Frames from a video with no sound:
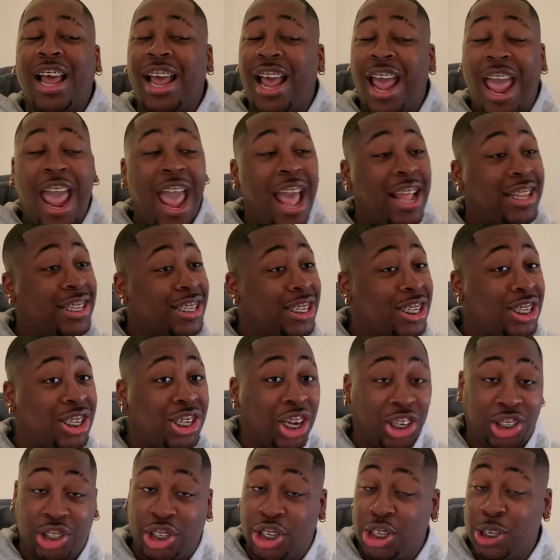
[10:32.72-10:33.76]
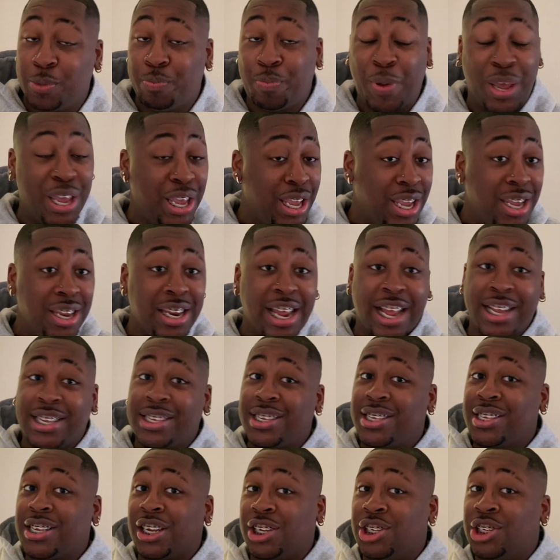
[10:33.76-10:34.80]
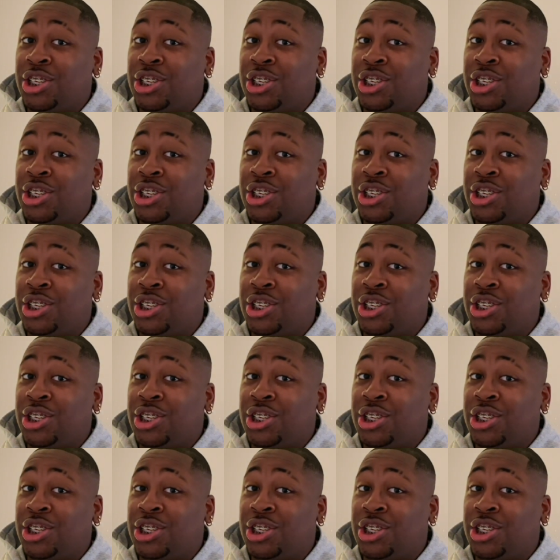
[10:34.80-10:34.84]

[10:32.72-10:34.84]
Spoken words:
at such a speed, I feel